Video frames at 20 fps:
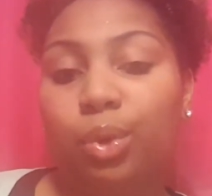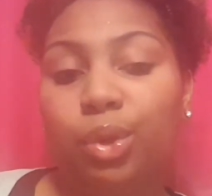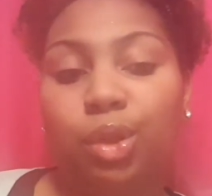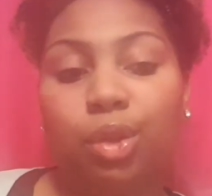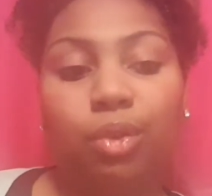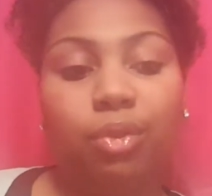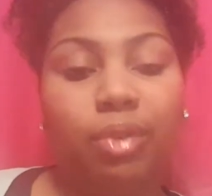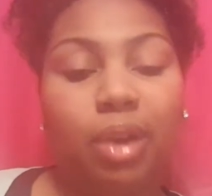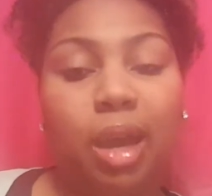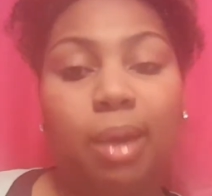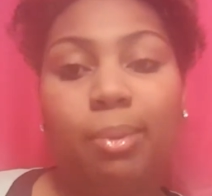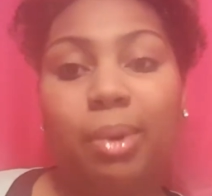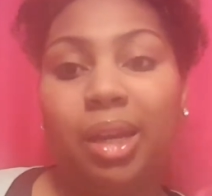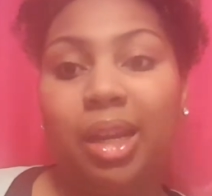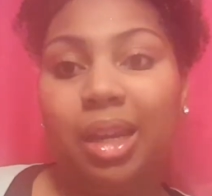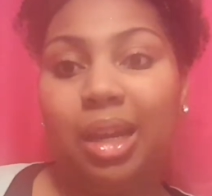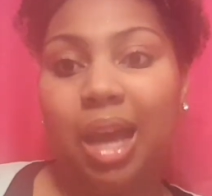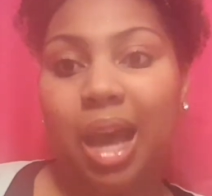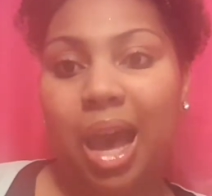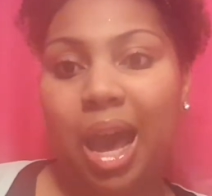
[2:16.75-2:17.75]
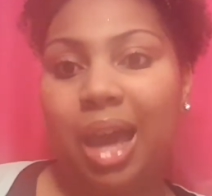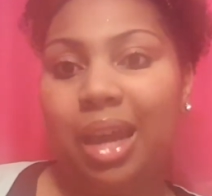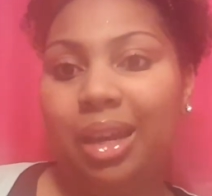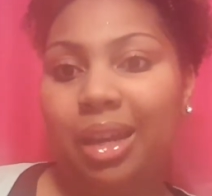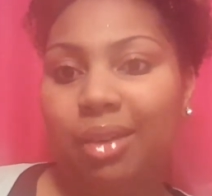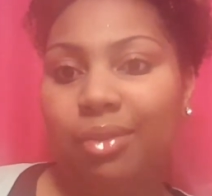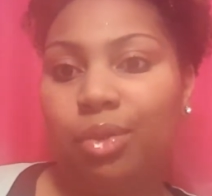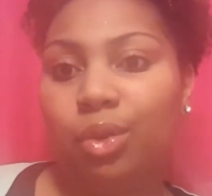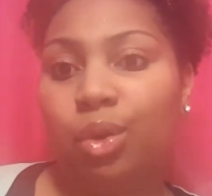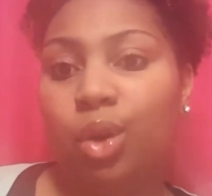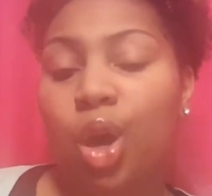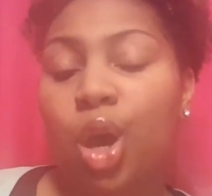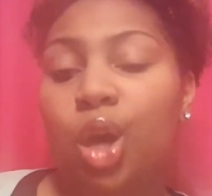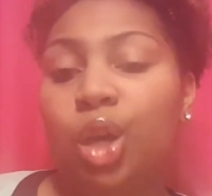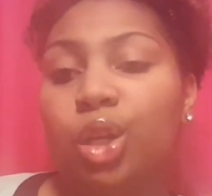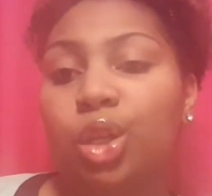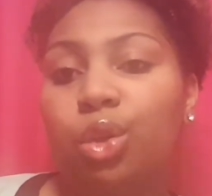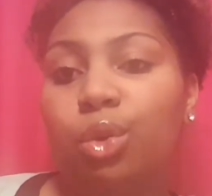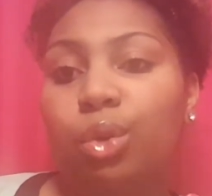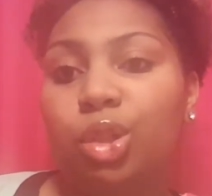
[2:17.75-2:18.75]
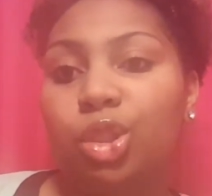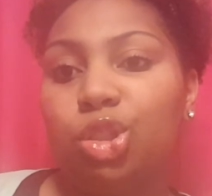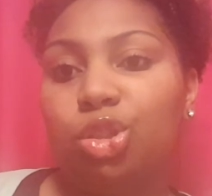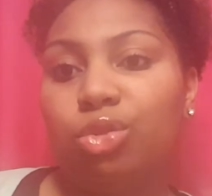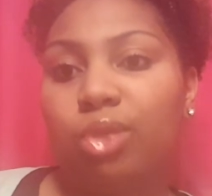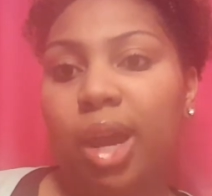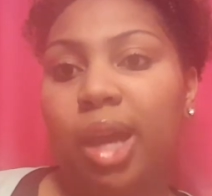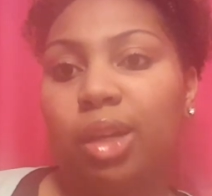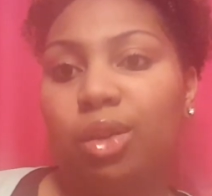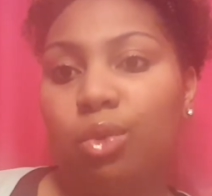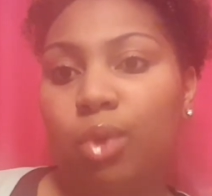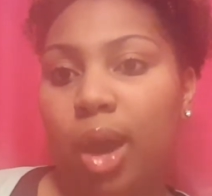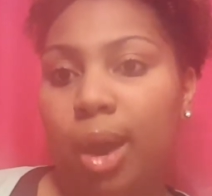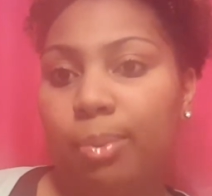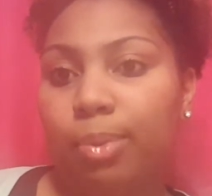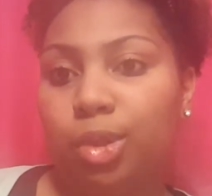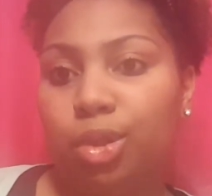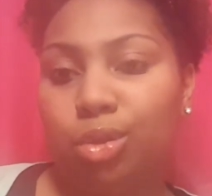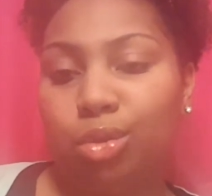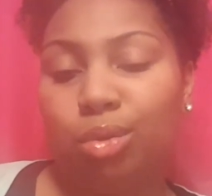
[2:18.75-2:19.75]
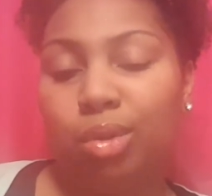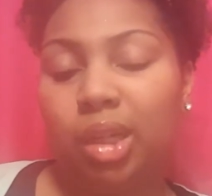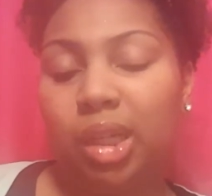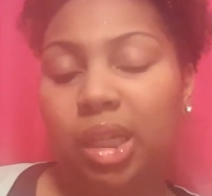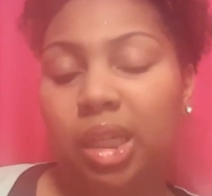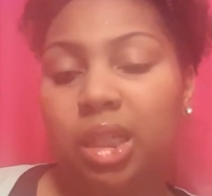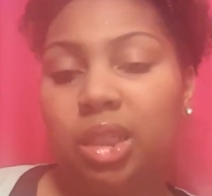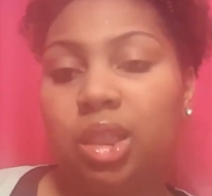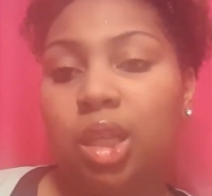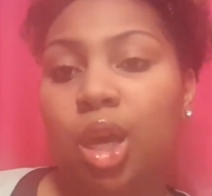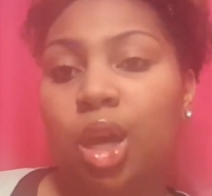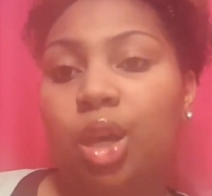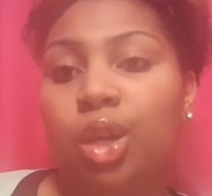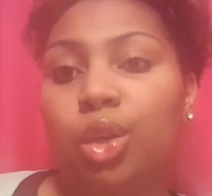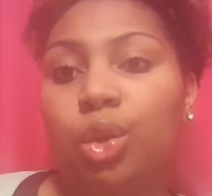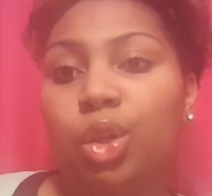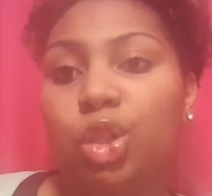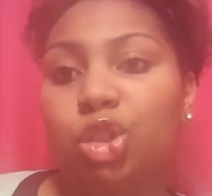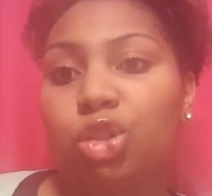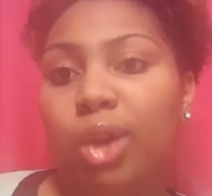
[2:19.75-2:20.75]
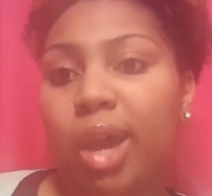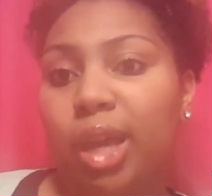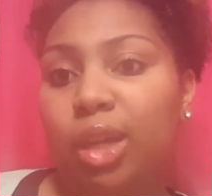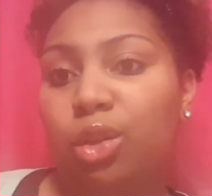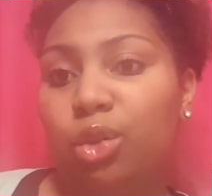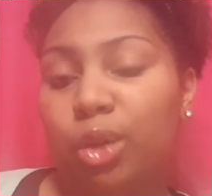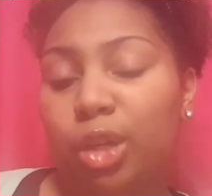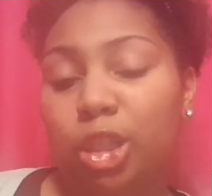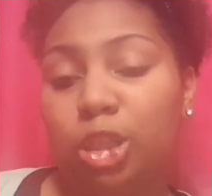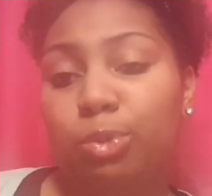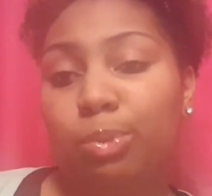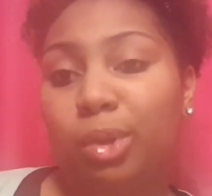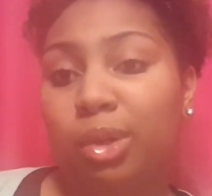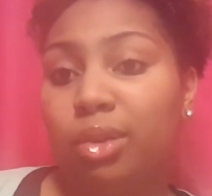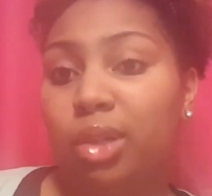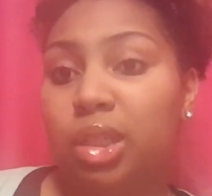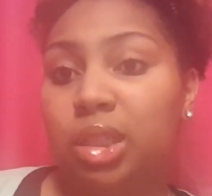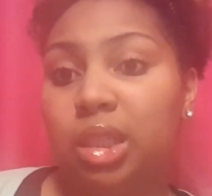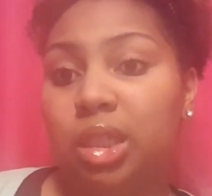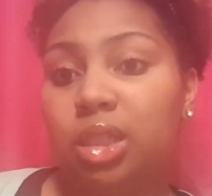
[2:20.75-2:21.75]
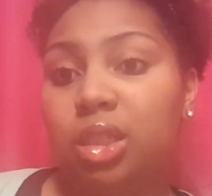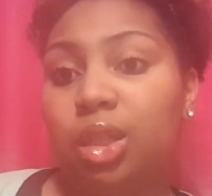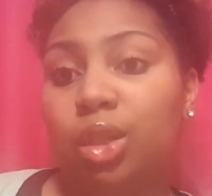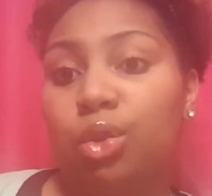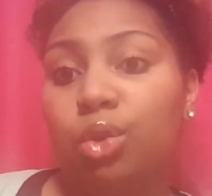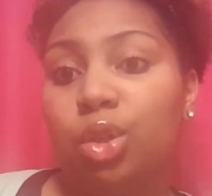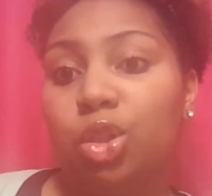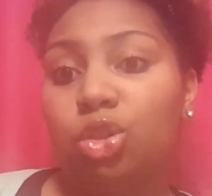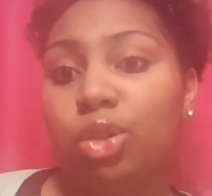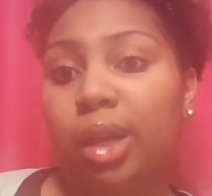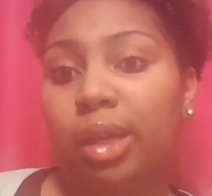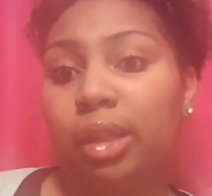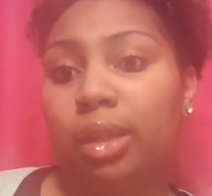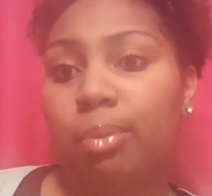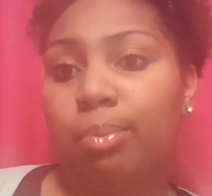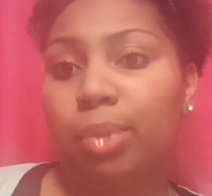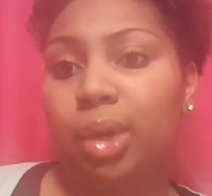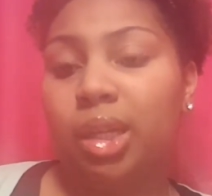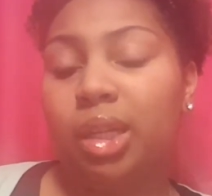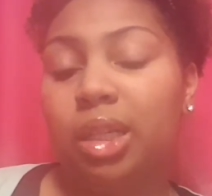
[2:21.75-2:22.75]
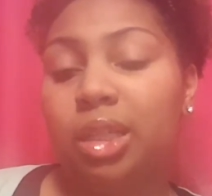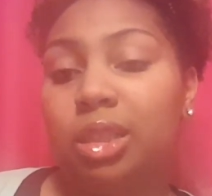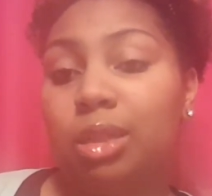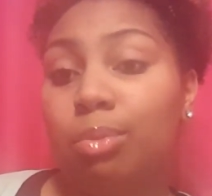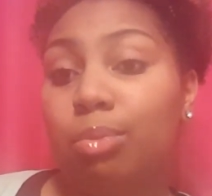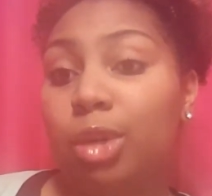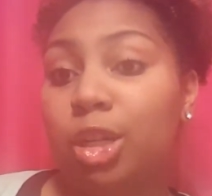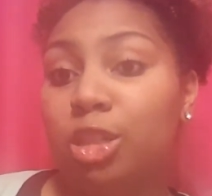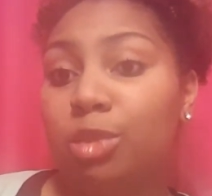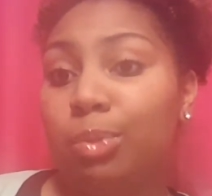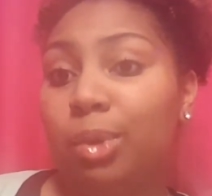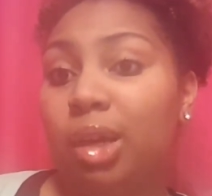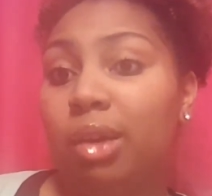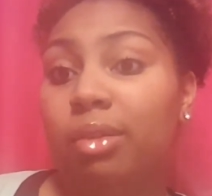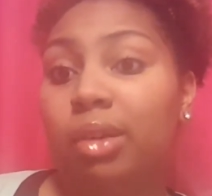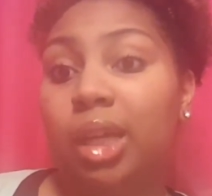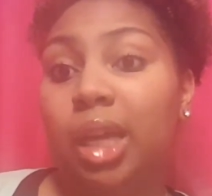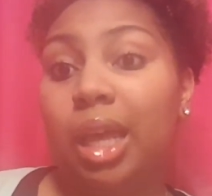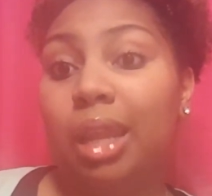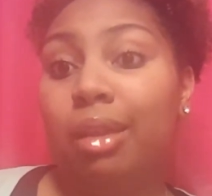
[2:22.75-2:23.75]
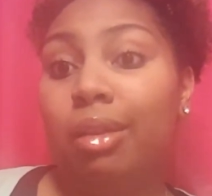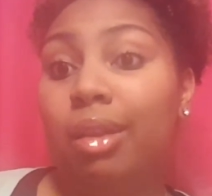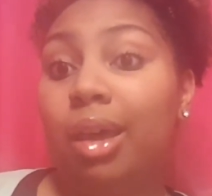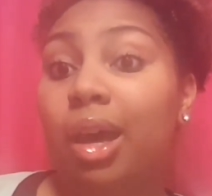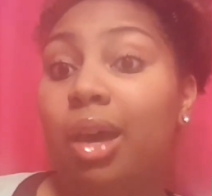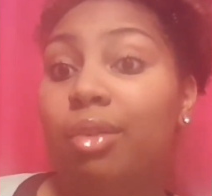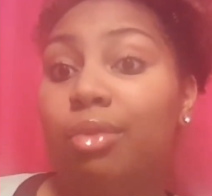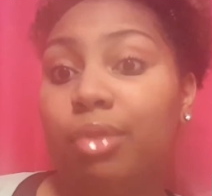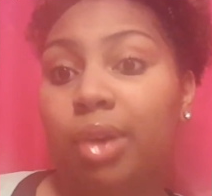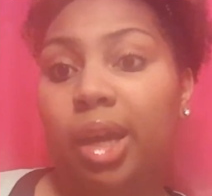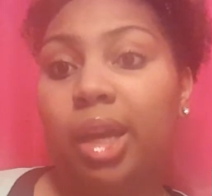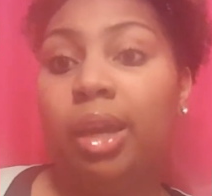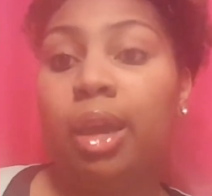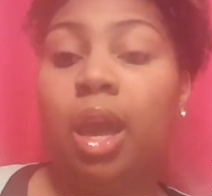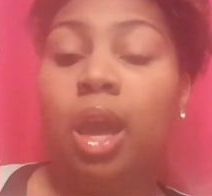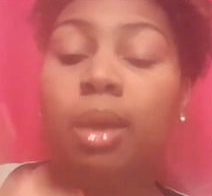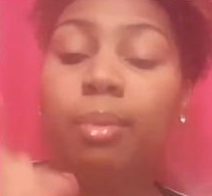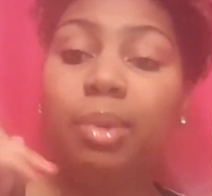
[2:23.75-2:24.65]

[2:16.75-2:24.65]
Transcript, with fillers: When you vibrate at a high level, you attract new opportunities, you attract new experiences, and you attract abundance and prosperity and love, right?